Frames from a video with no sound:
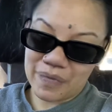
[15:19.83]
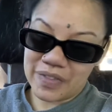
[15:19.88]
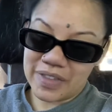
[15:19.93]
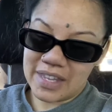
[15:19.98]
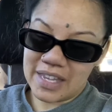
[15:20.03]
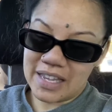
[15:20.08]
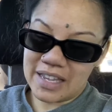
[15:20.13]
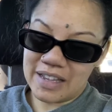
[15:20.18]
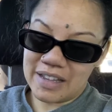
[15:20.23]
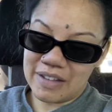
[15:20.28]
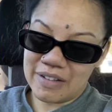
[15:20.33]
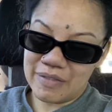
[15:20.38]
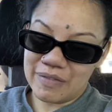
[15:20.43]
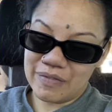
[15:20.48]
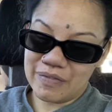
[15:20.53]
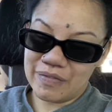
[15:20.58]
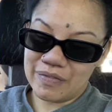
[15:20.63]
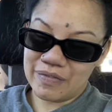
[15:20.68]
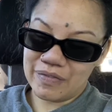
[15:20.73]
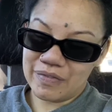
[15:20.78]

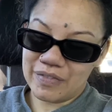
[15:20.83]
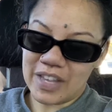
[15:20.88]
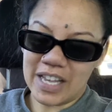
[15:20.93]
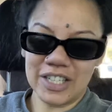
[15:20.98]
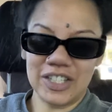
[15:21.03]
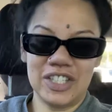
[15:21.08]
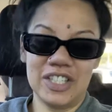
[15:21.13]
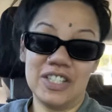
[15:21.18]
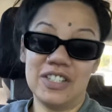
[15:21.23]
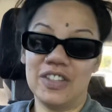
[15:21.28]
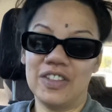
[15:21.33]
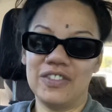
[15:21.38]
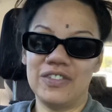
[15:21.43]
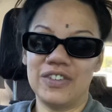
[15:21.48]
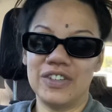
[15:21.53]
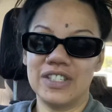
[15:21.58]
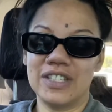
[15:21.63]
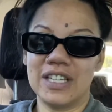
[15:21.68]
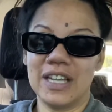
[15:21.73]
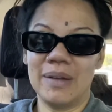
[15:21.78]
Actually, it's not the
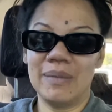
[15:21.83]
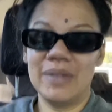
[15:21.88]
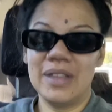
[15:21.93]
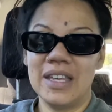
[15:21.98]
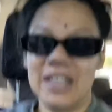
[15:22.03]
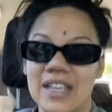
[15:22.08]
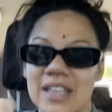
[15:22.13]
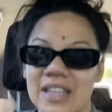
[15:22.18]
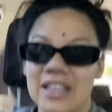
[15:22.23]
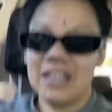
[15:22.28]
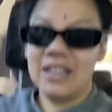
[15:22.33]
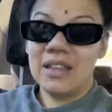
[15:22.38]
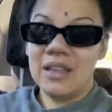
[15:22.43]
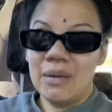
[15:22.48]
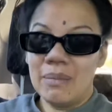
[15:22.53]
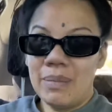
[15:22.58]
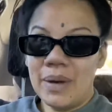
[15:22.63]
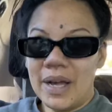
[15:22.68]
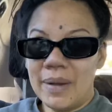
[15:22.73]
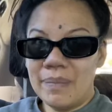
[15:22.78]
first time,
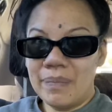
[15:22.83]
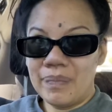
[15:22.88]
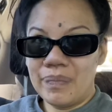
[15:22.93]
but